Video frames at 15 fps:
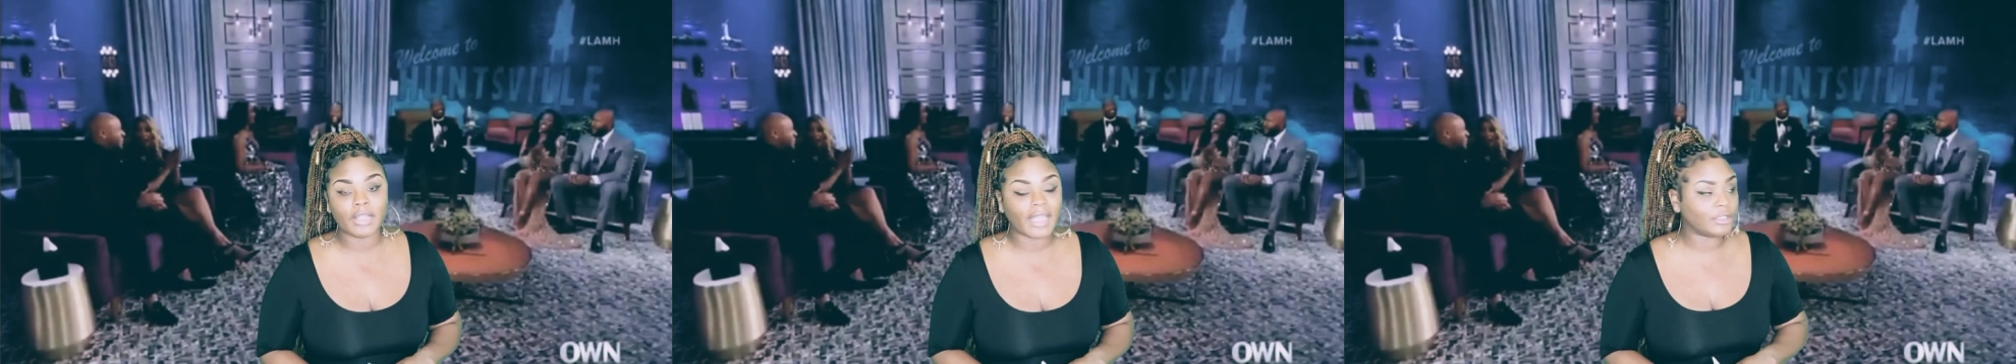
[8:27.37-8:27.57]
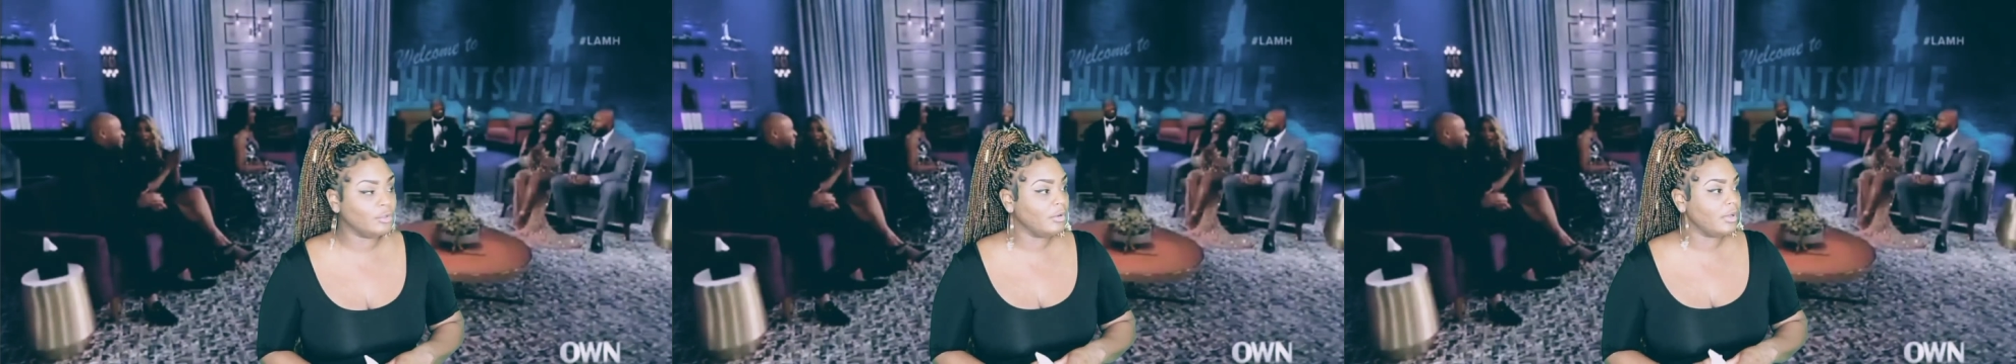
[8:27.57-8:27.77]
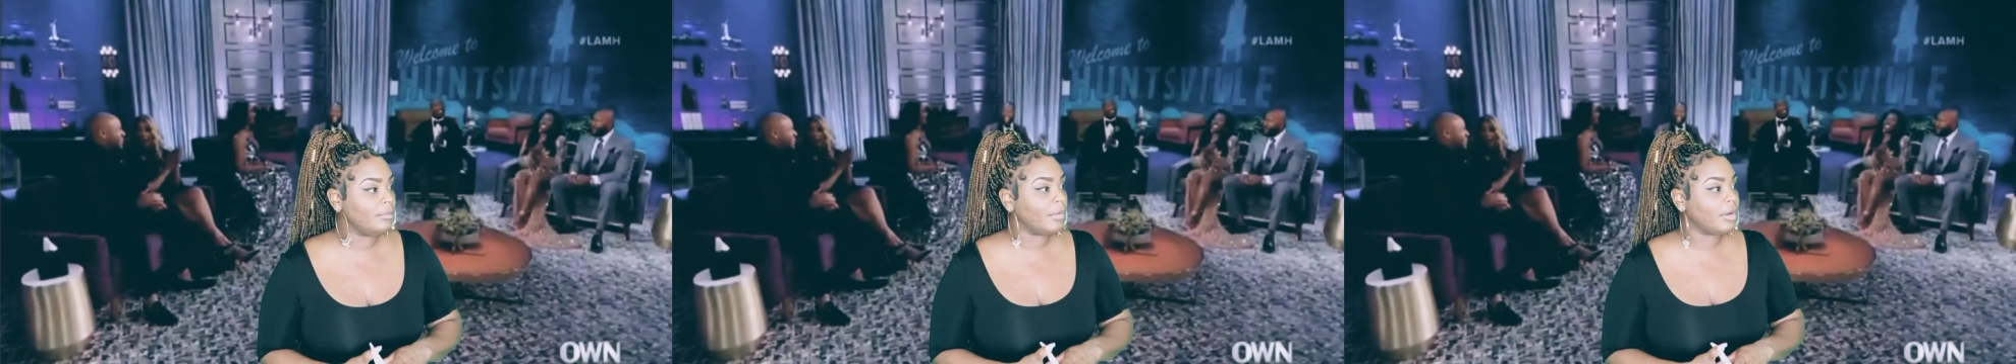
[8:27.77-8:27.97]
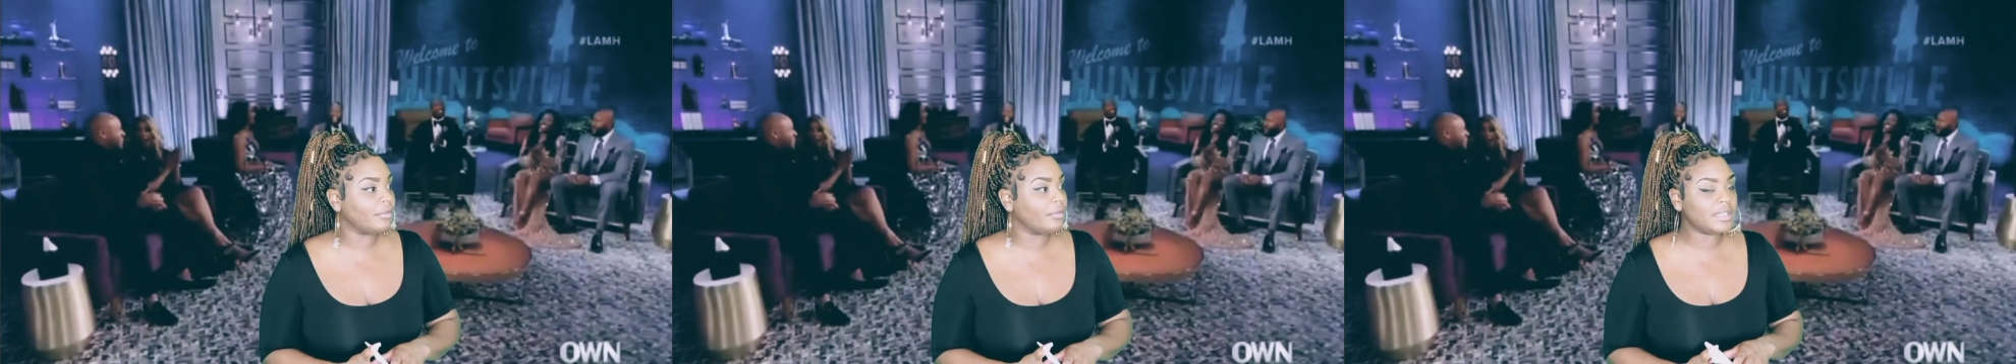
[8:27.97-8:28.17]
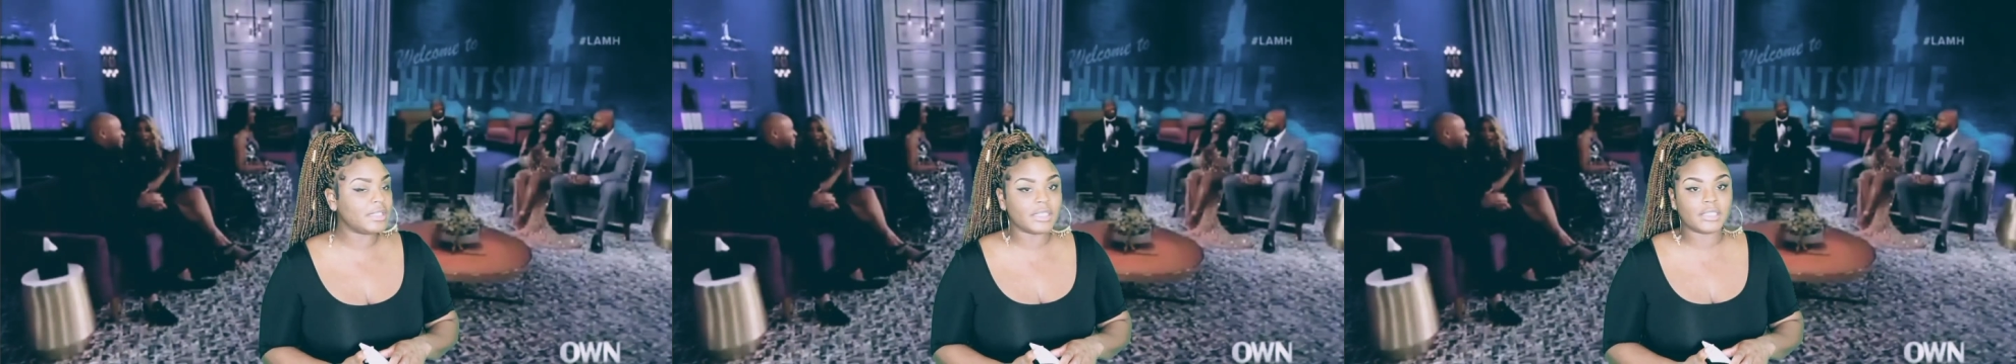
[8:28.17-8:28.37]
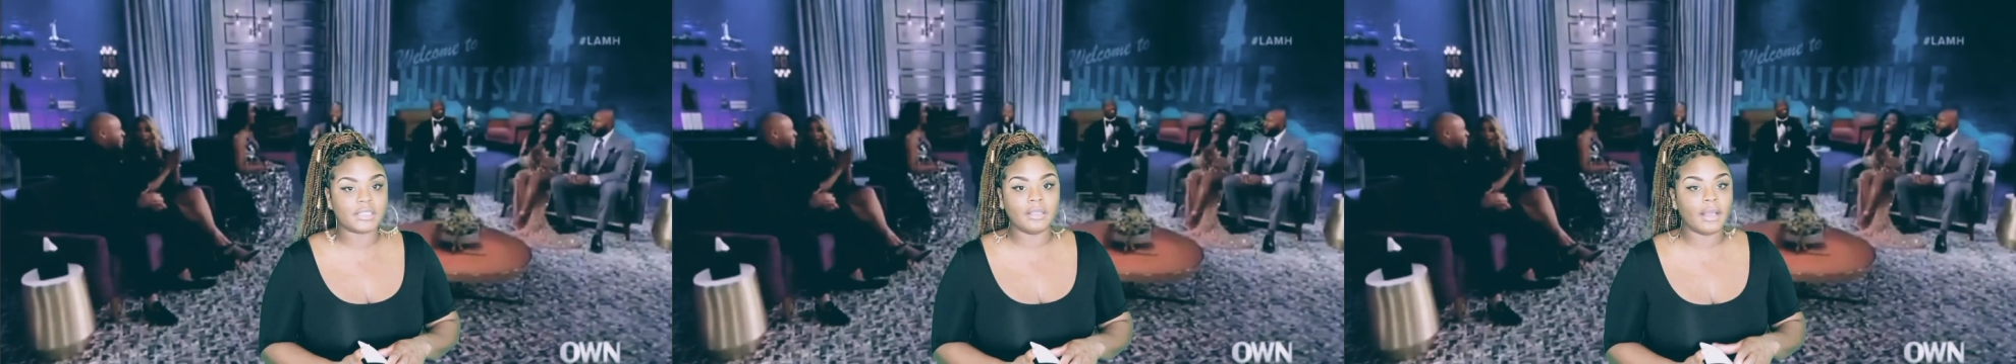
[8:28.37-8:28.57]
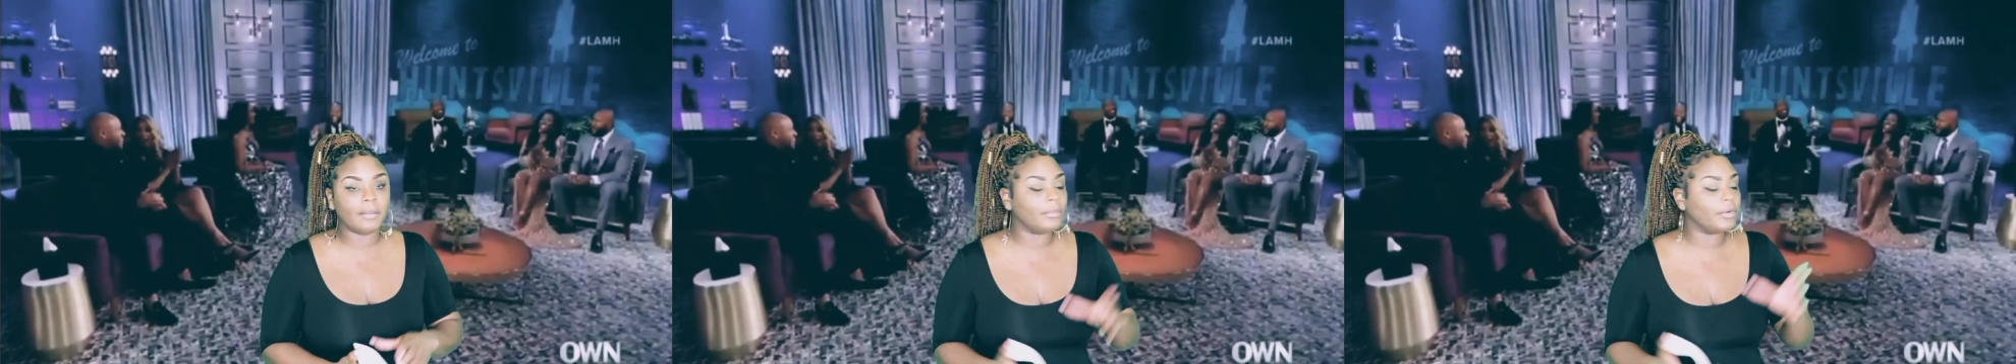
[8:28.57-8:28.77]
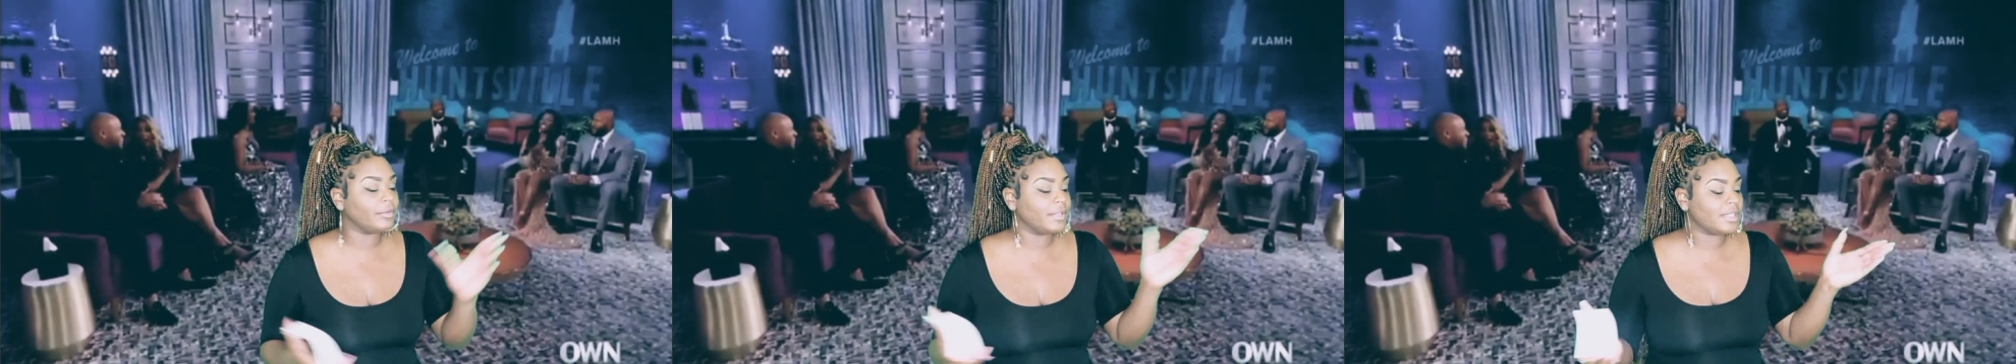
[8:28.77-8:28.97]
Like you and Maurice's
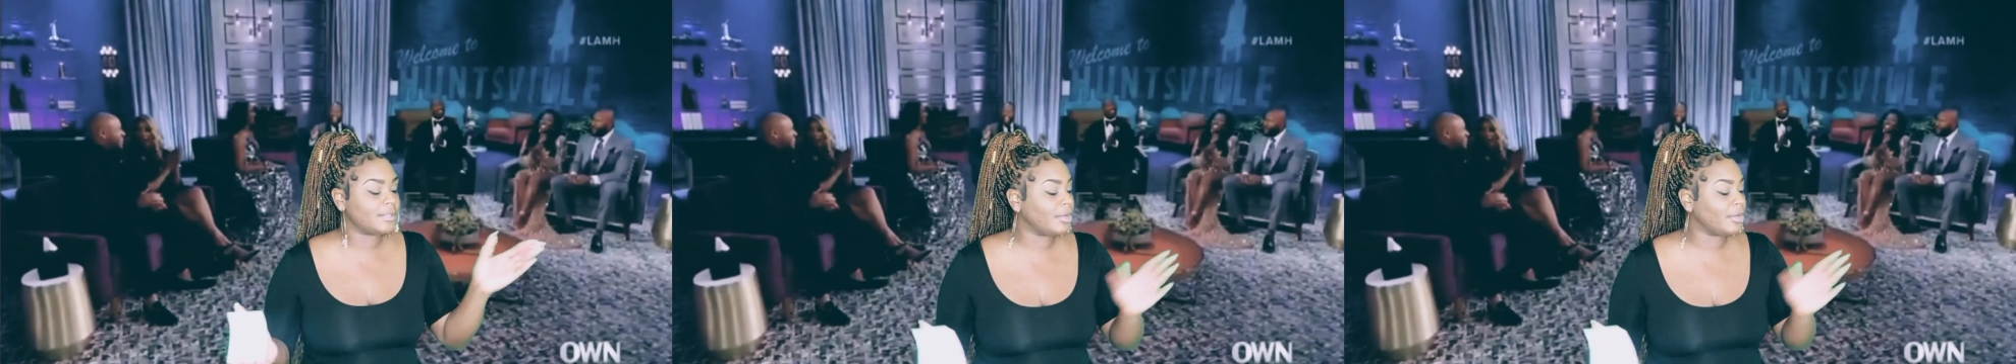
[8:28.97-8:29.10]
Maurice